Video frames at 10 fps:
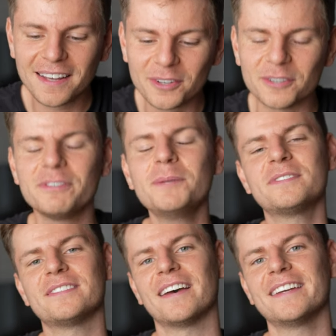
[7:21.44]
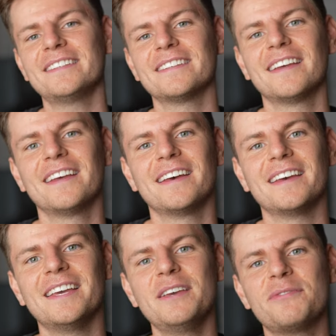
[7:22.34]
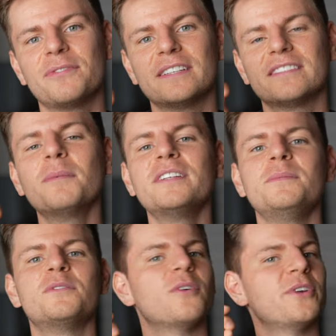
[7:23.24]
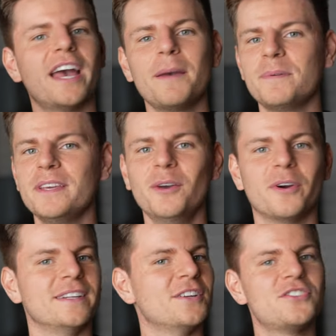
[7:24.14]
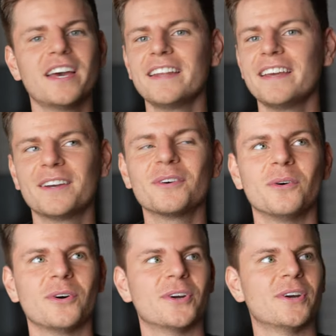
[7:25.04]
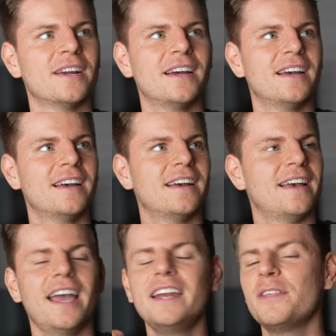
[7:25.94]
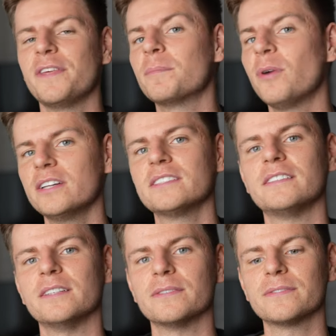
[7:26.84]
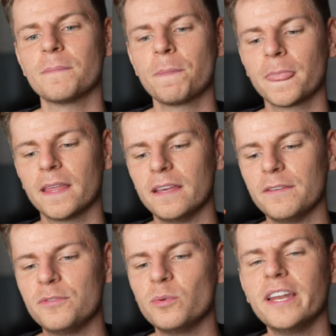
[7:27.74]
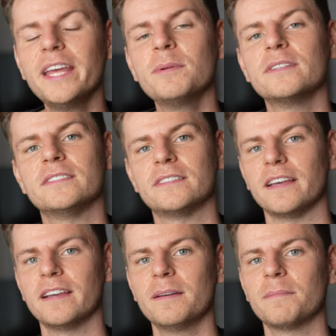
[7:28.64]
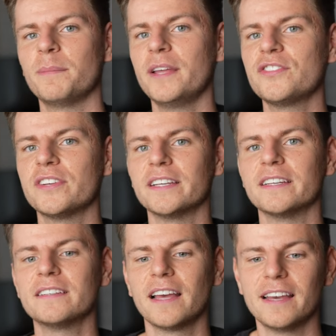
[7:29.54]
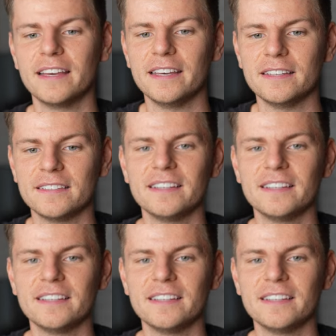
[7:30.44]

on the flip side, if somebody seems very happy or energetic or anything positive, if you label this thing by mentioning it, it